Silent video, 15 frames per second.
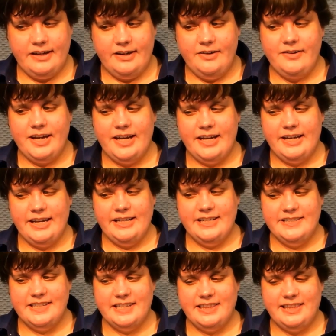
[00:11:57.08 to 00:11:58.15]
Okay, and
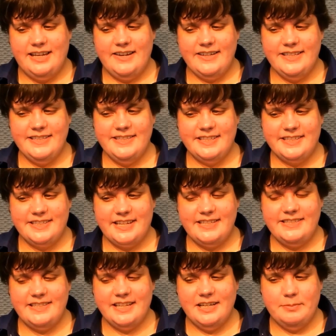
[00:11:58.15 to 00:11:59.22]
it said login
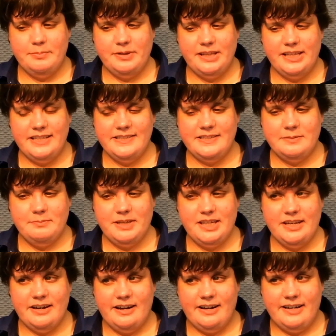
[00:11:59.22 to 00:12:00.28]
success, and it placed
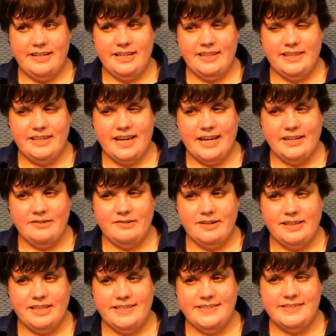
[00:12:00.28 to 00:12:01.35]
me on the
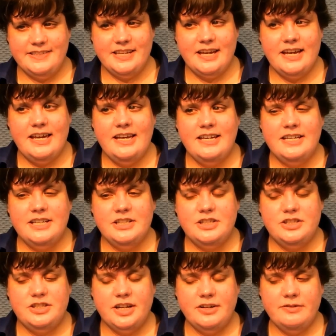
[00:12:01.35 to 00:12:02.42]
category list.
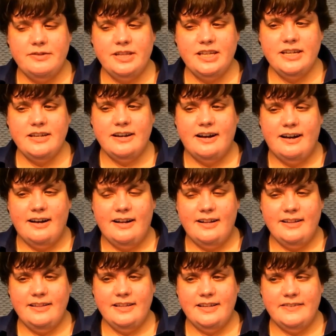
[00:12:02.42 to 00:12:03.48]
Generally,
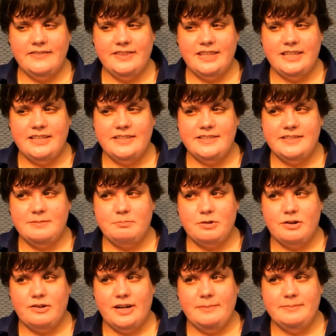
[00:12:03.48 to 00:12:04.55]
all of these
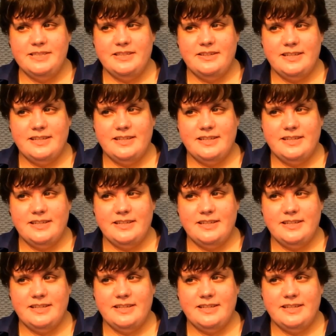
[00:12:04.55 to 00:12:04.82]
programs